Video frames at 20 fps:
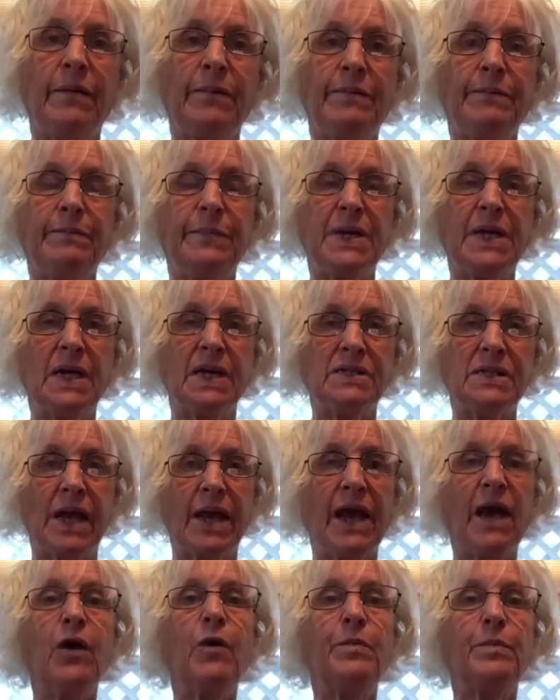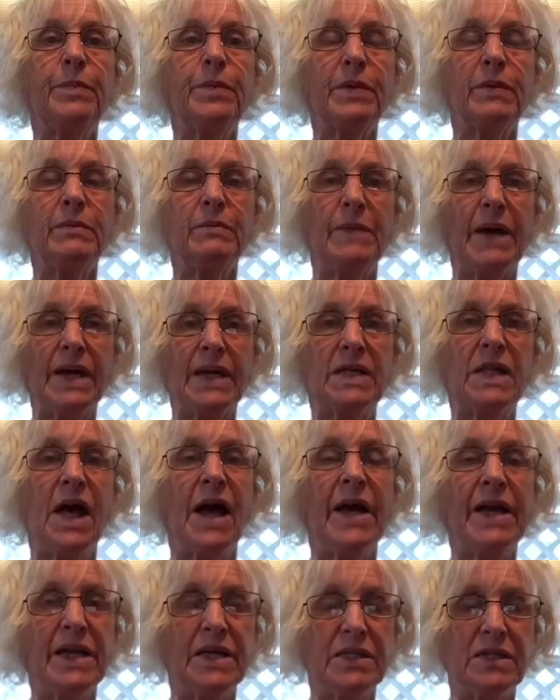because I help my
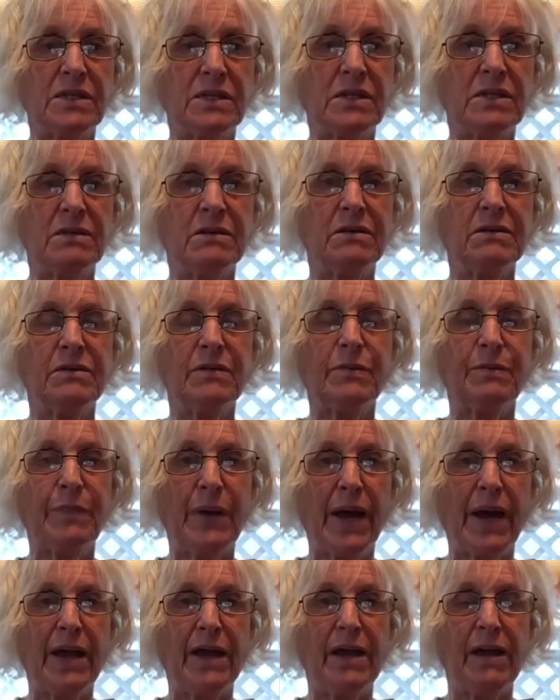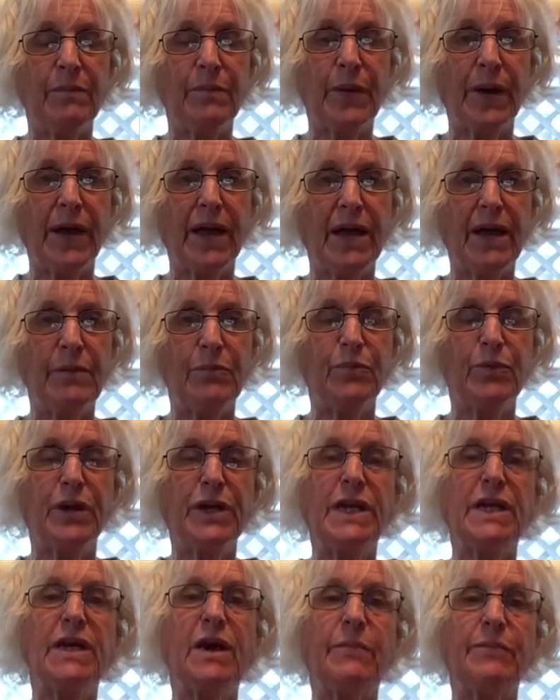clients by
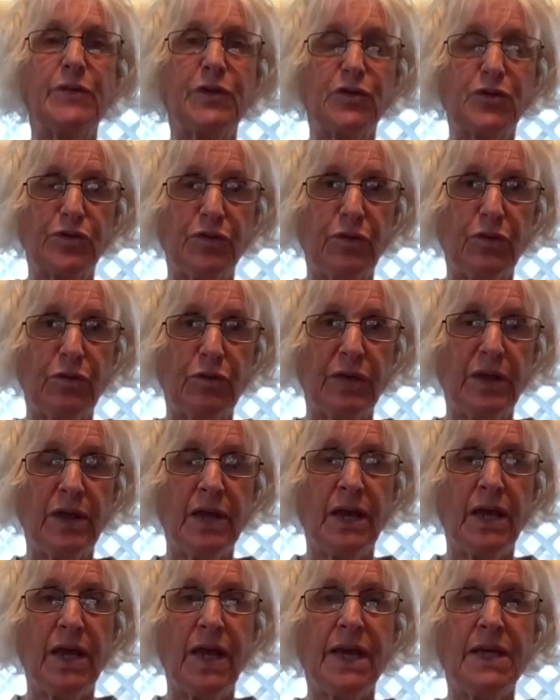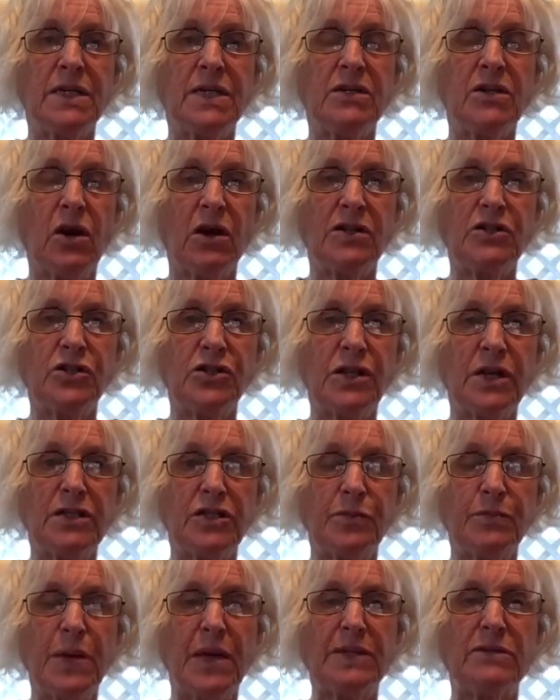bringing up the truth in a
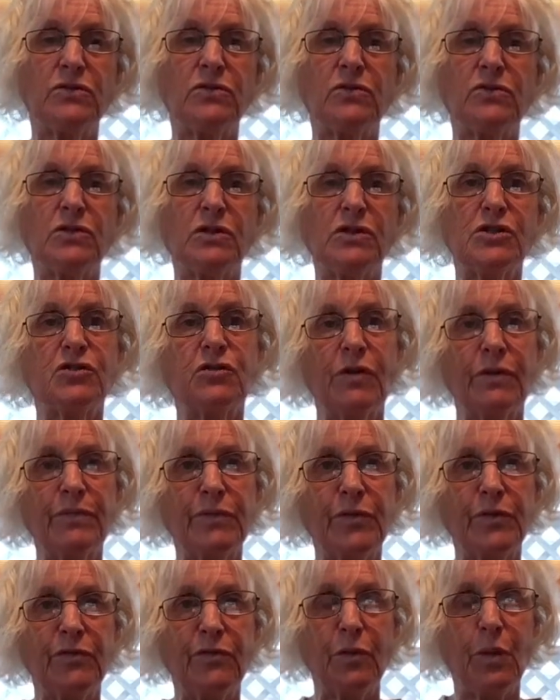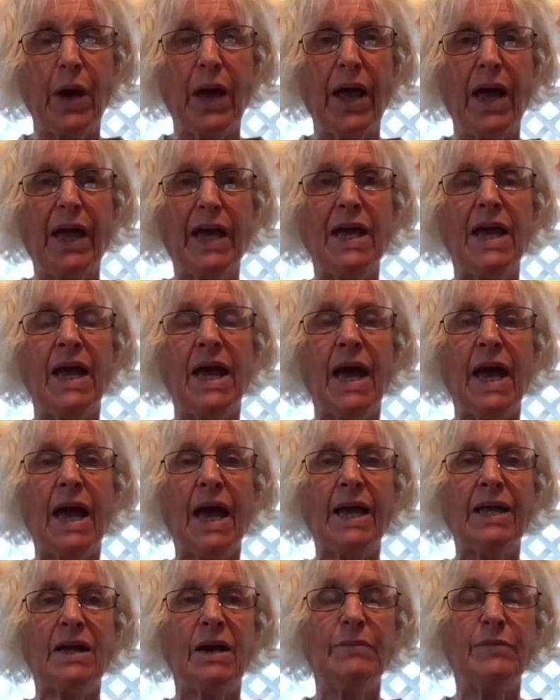non-judgmental, descriptive way.
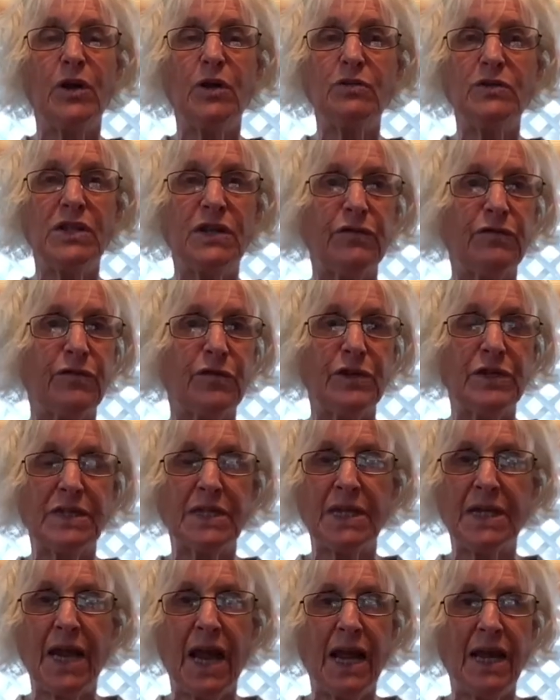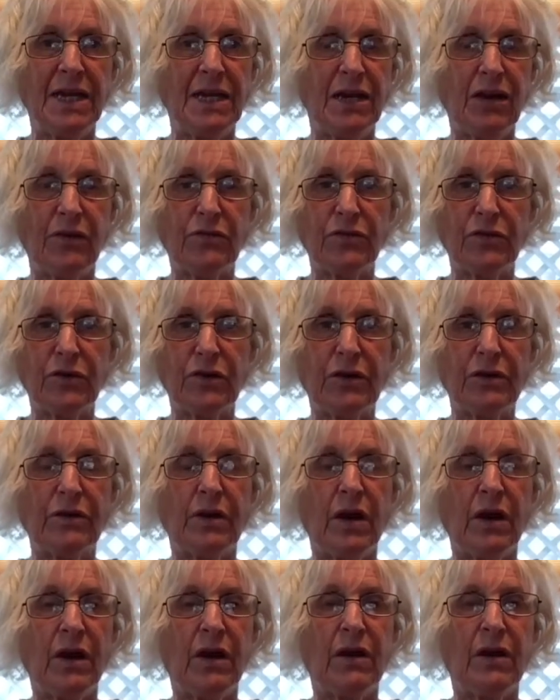And I'm no different in any other
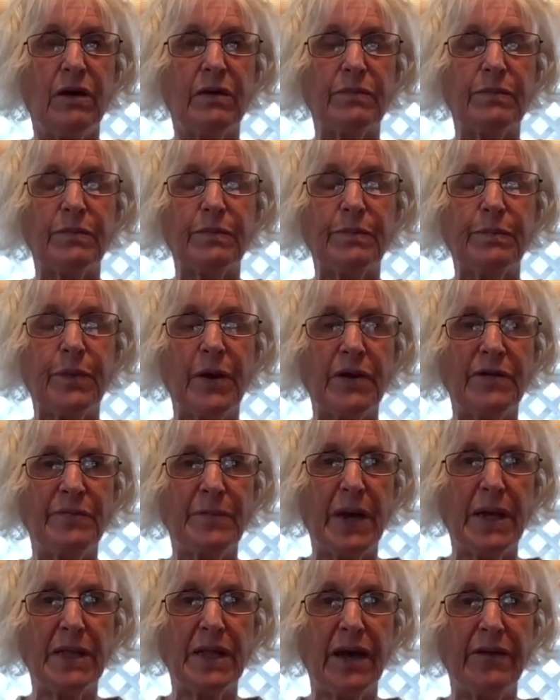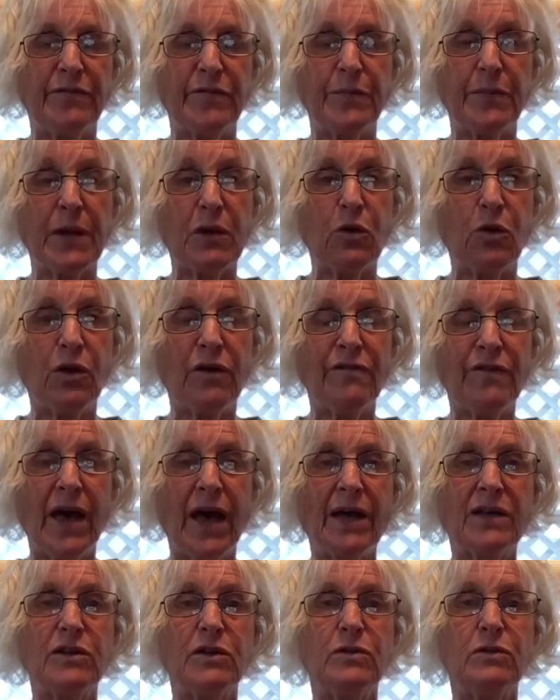part of my life. And my core
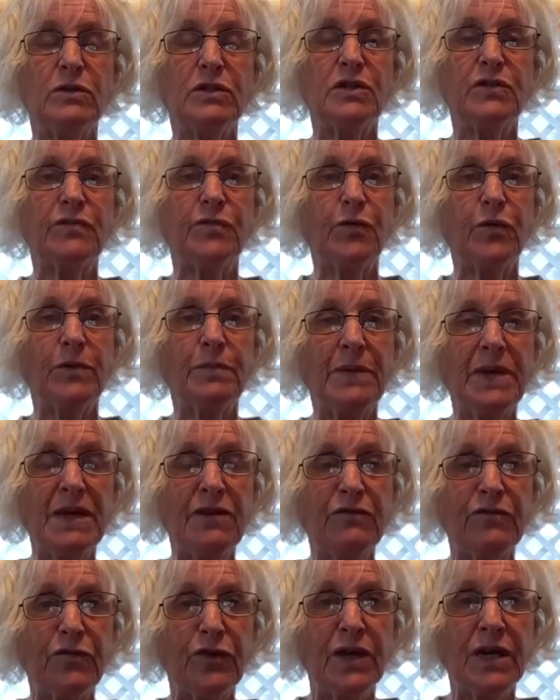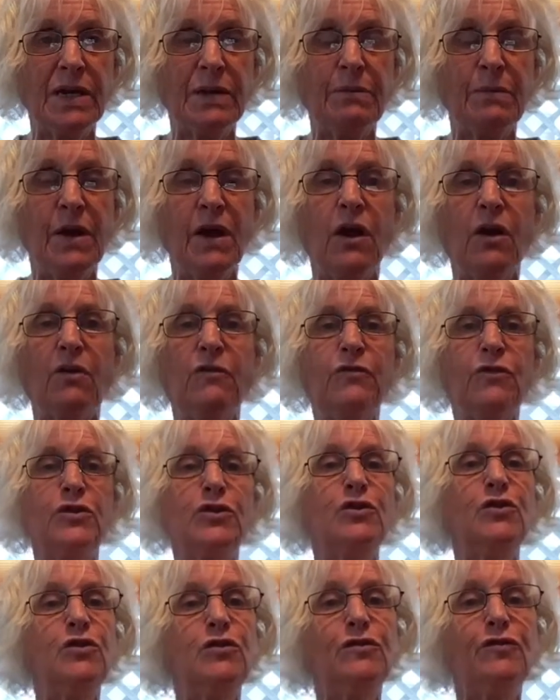value is, for me, freedom, for
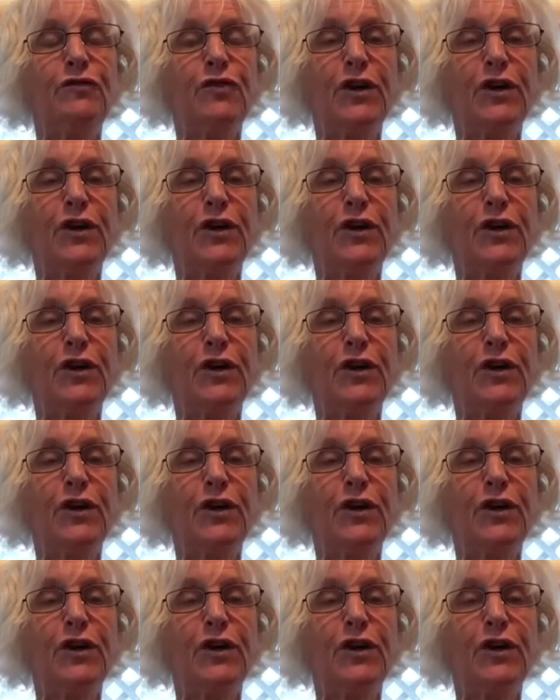you